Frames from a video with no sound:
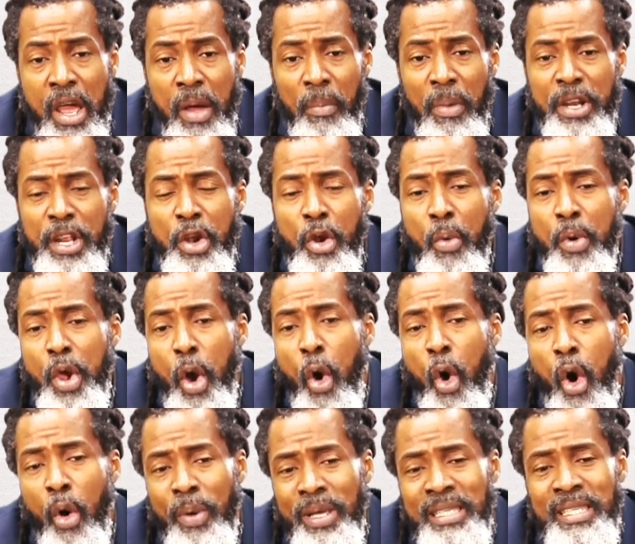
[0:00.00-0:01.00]
But you know, we
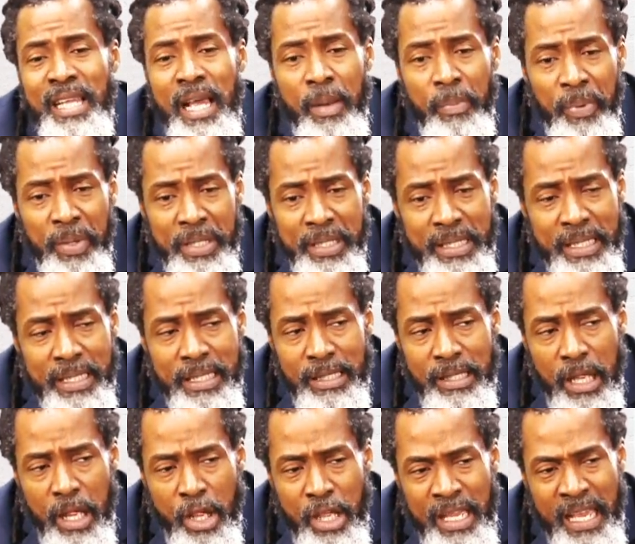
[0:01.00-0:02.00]
always tell
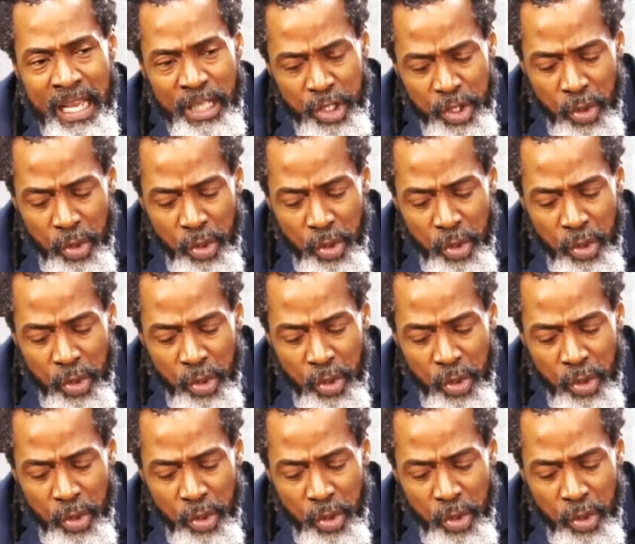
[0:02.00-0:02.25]
persons, yes,